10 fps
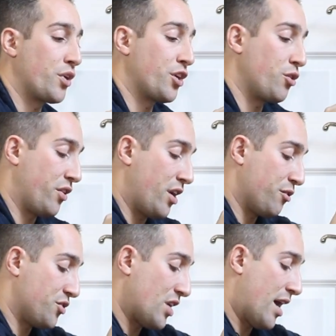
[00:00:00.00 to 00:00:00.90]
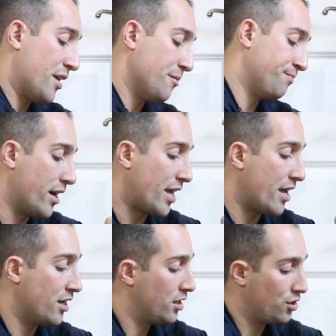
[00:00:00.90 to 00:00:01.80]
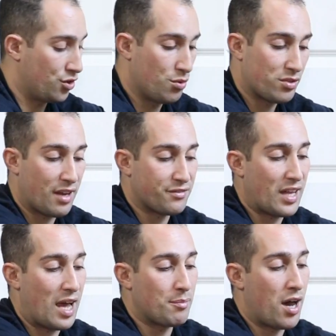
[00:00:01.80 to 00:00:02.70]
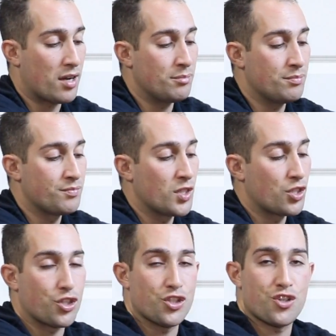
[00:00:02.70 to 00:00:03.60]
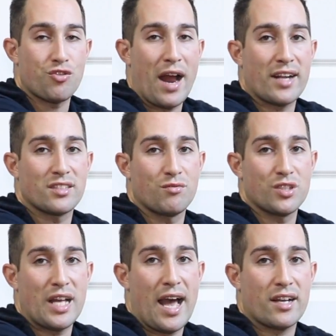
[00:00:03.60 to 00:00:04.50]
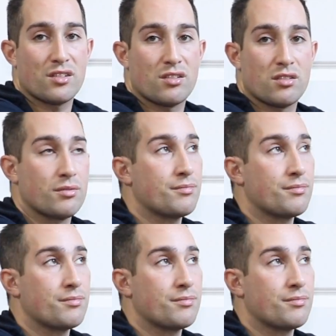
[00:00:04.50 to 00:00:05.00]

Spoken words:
going to go to the other side. Again, use that flat bottom, contract and relax.